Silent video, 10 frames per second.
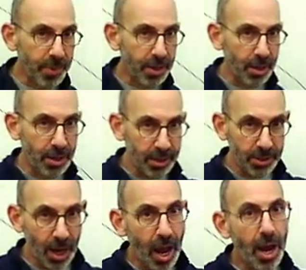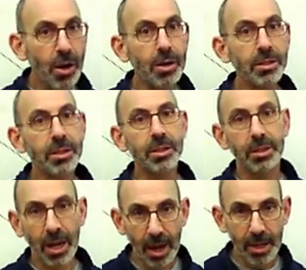is about an entire
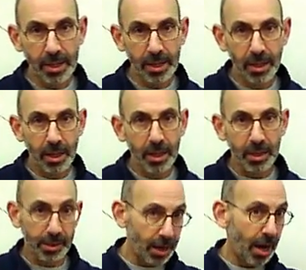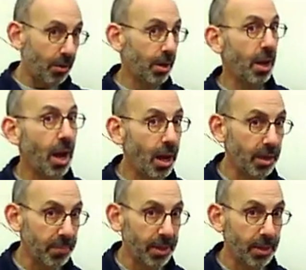society, an entire
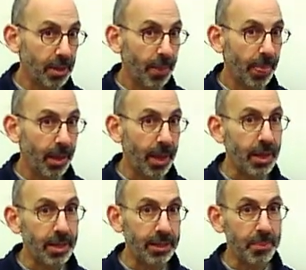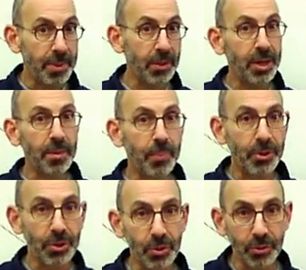economy, and its ability to
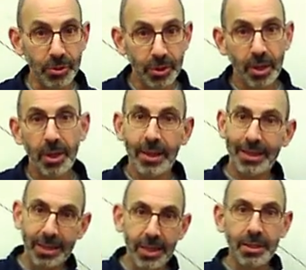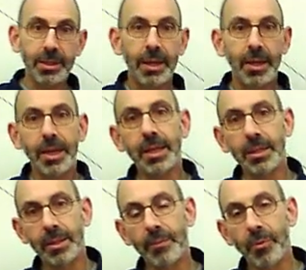produce. This
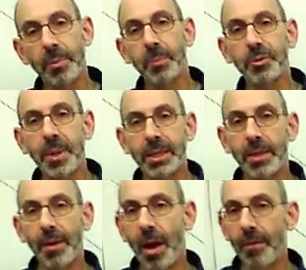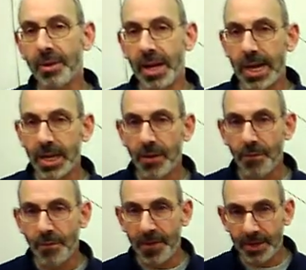is from the perspective of an
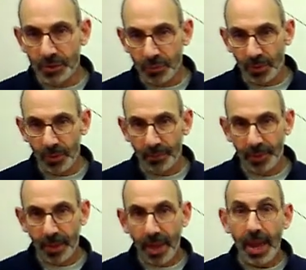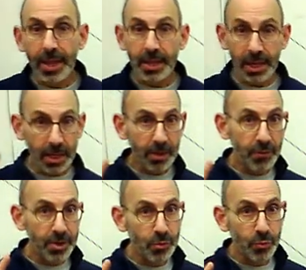individual and the
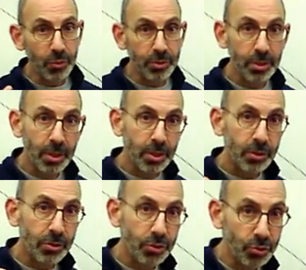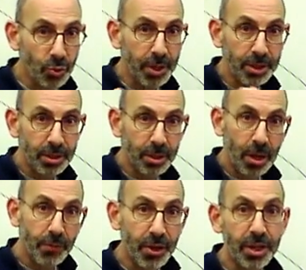individual's choice
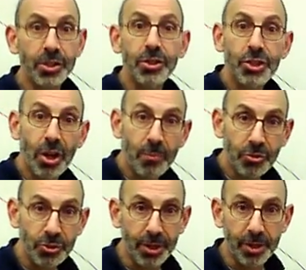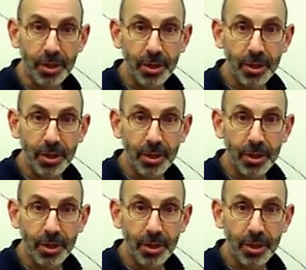of consumption,